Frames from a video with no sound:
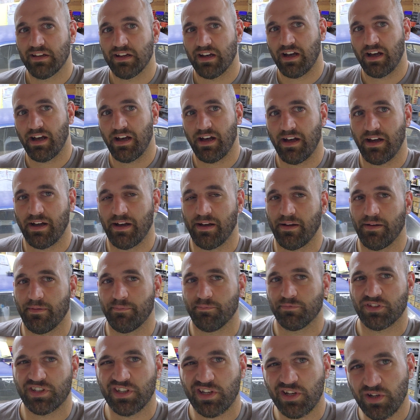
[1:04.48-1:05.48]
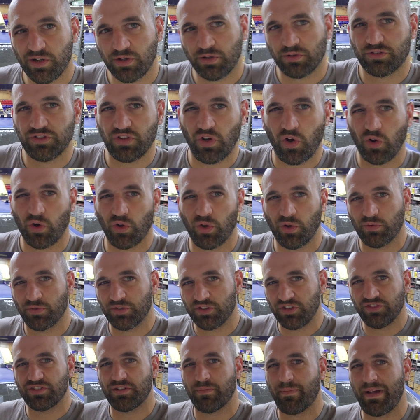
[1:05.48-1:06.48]
So total
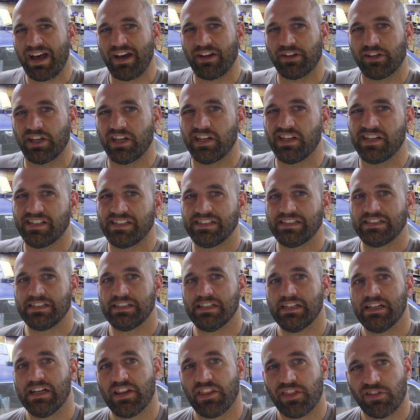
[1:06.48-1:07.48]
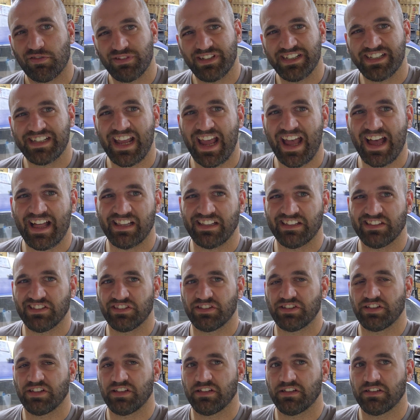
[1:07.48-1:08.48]
used about 3
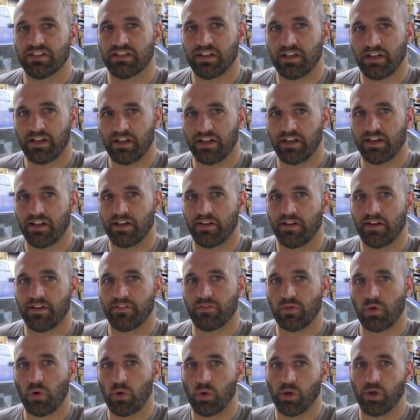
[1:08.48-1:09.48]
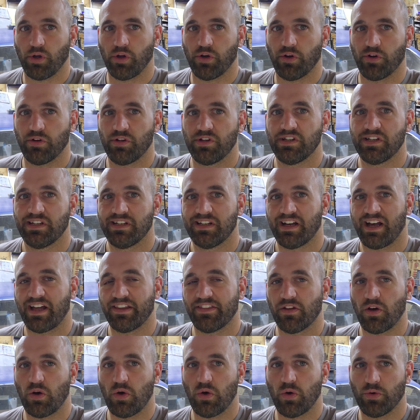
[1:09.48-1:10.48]
gallons of oil on
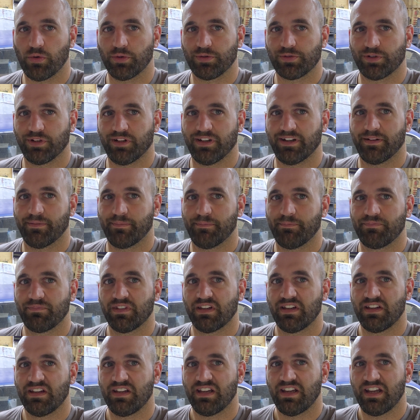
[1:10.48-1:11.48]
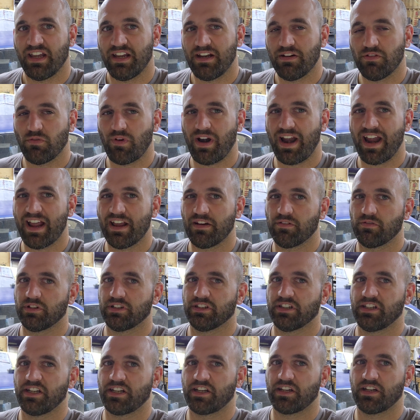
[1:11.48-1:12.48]
the whole trip. It ran
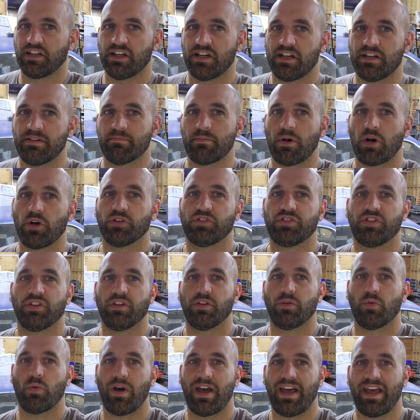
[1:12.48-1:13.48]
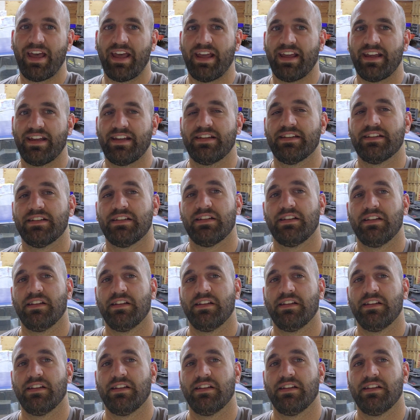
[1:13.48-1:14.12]
really good most of the way.